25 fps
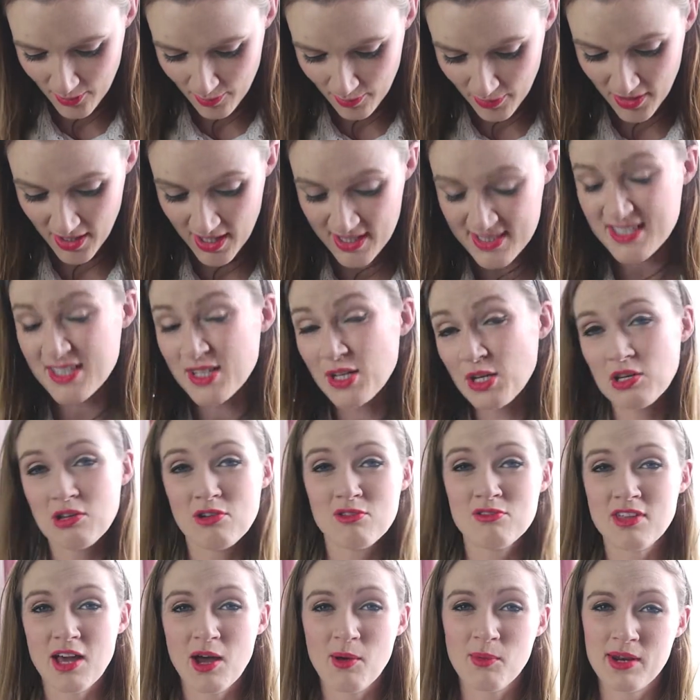But I didn't
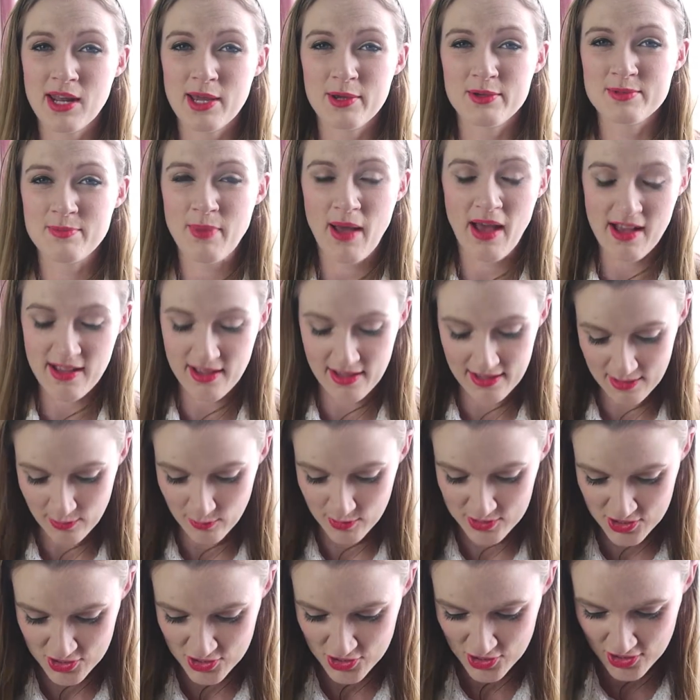know that when I was packing, I
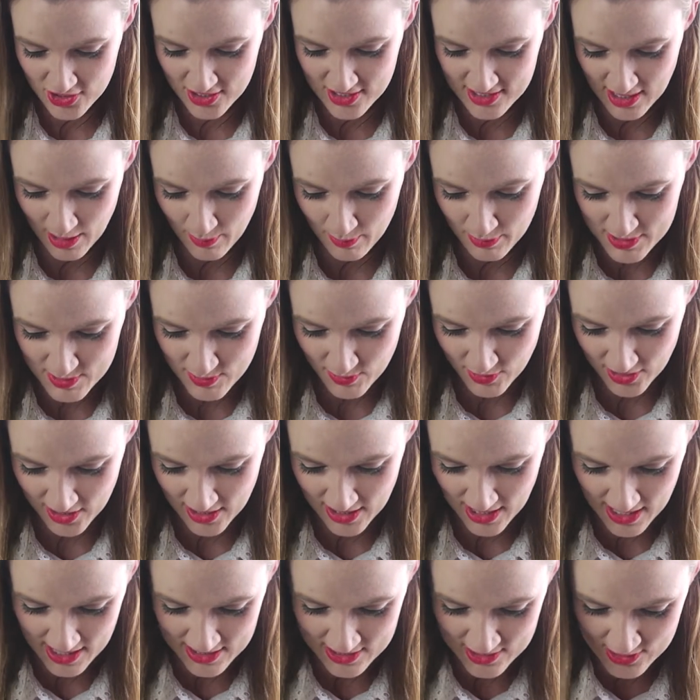wasn't sure the samples were going
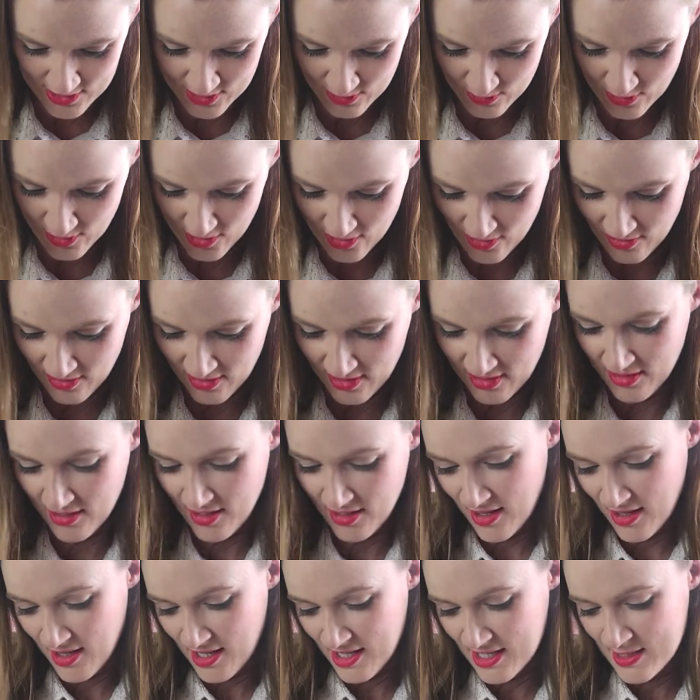to last so long.
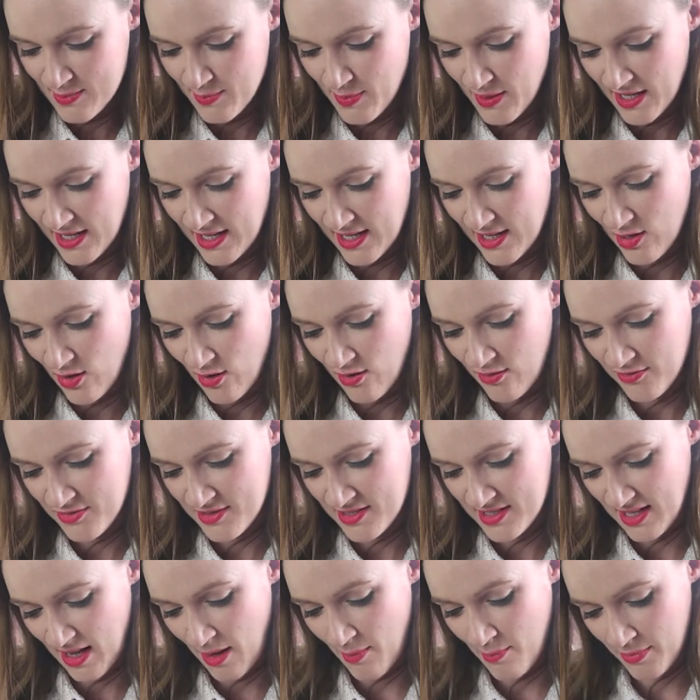Speaking of
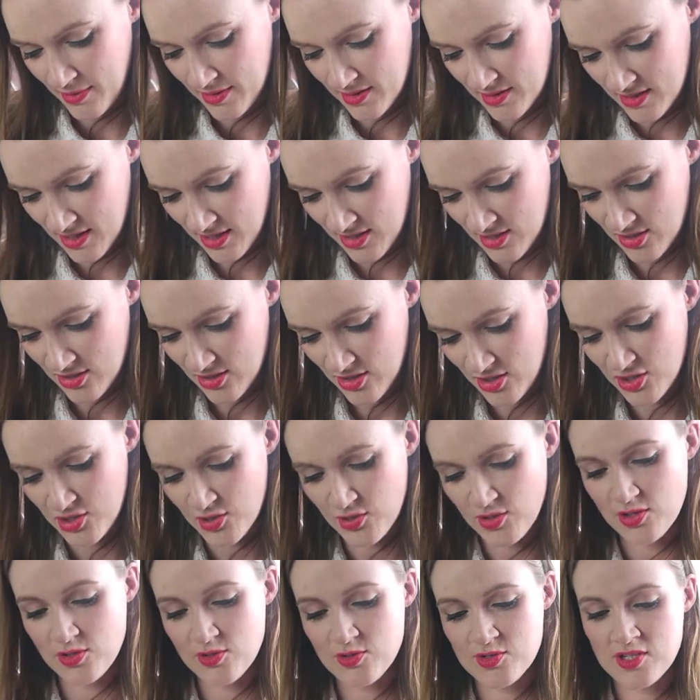samples, I shall just
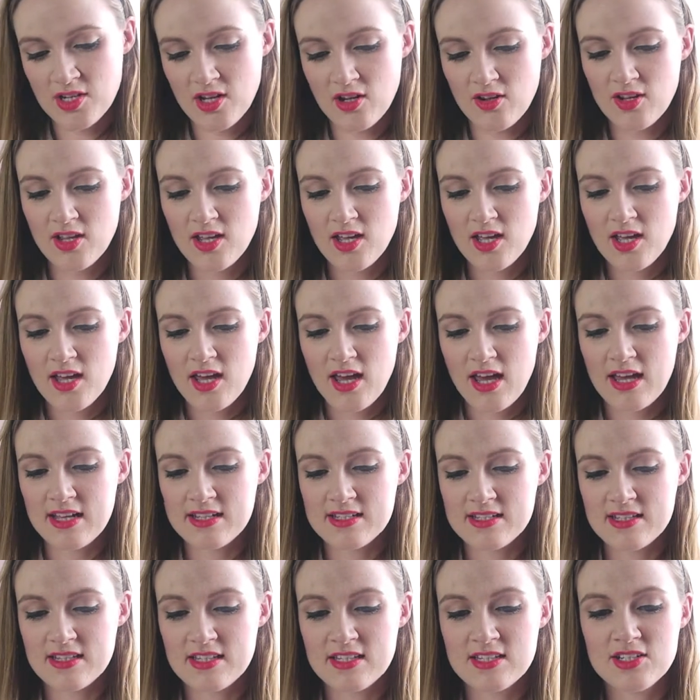show you those now.
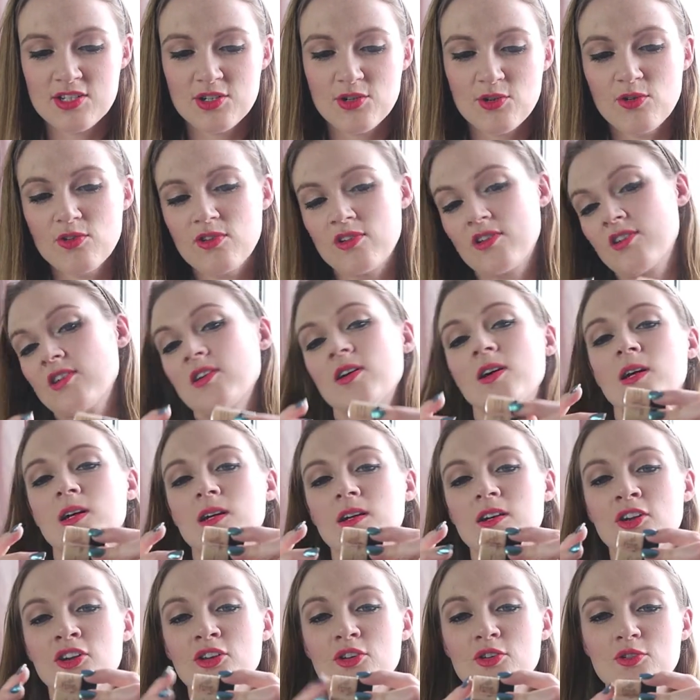It's the Dior
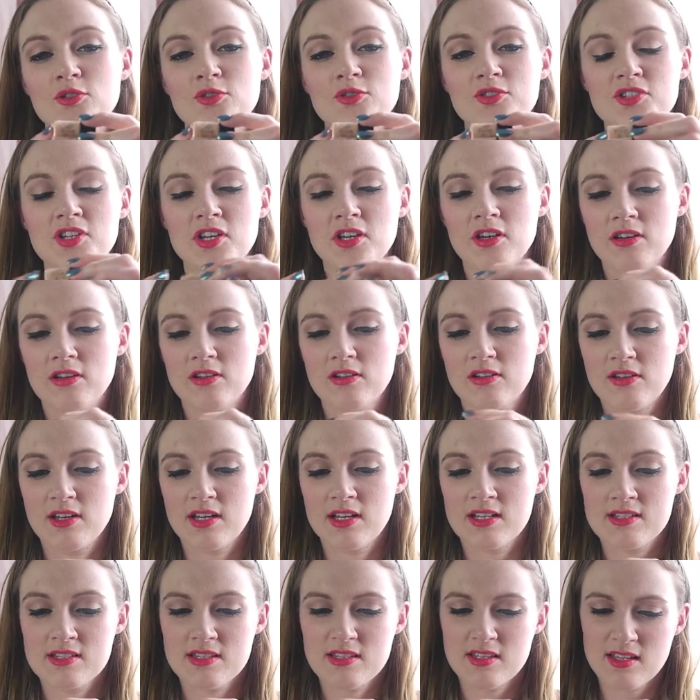Nude.
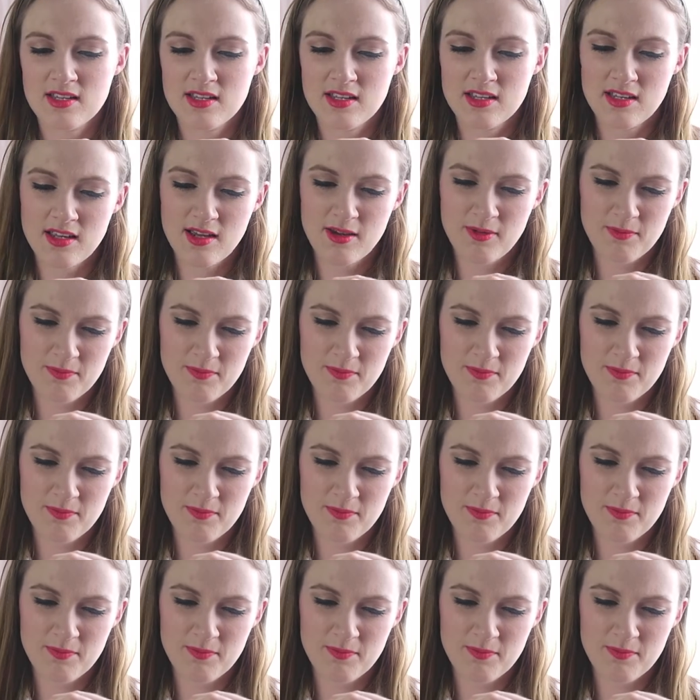It's the